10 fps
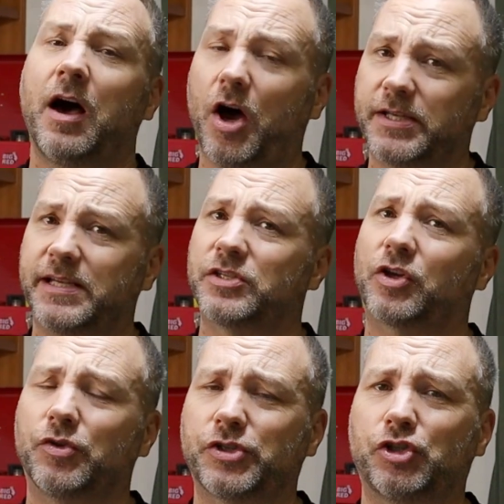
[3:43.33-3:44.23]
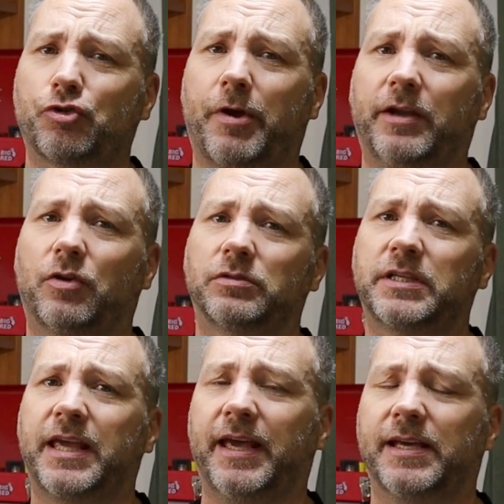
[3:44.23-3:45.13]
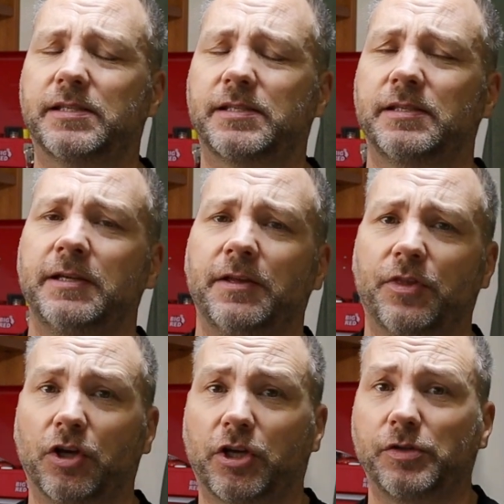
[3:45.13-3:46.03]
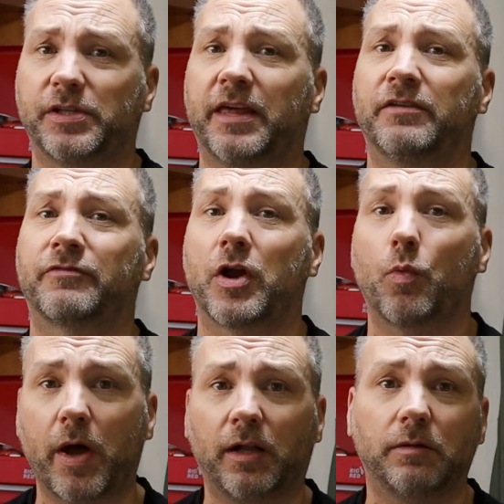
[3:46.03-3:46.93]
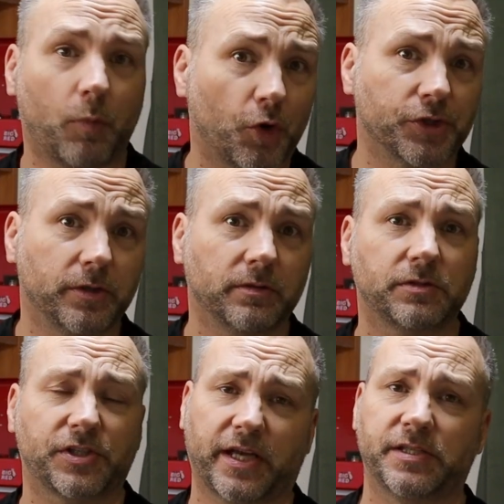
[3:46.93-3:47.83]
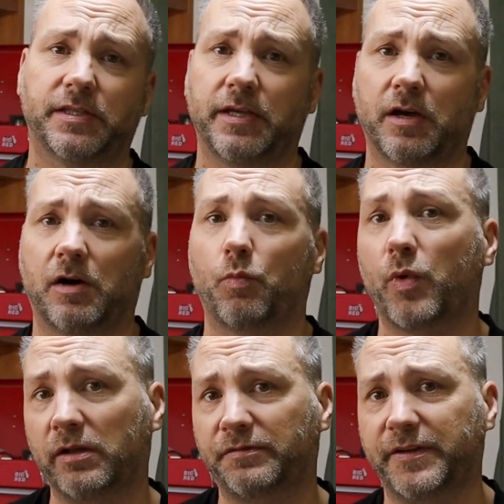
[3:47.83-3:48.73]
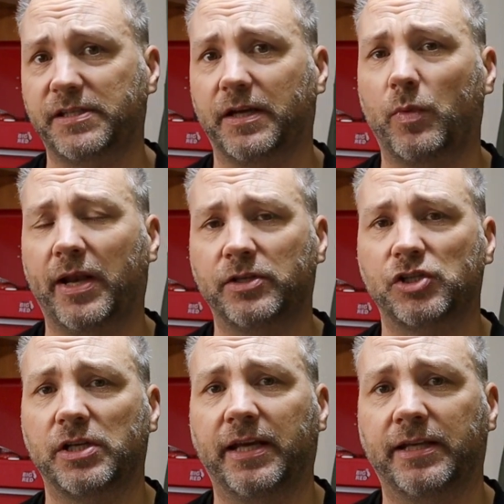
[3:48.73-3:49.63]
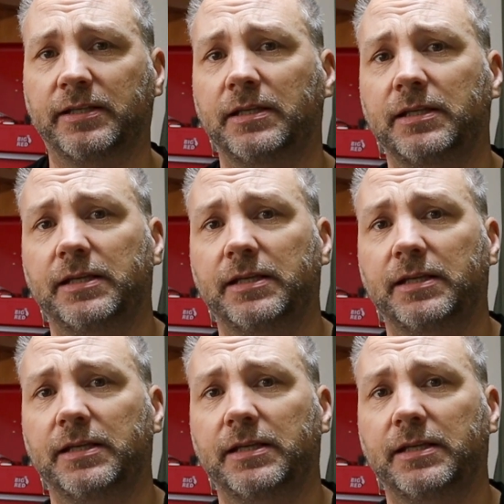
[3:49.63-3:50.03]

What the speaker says: I tend to concentrate on kits that go together very well, modern, state-of-the-art, well-fitting, well-engineered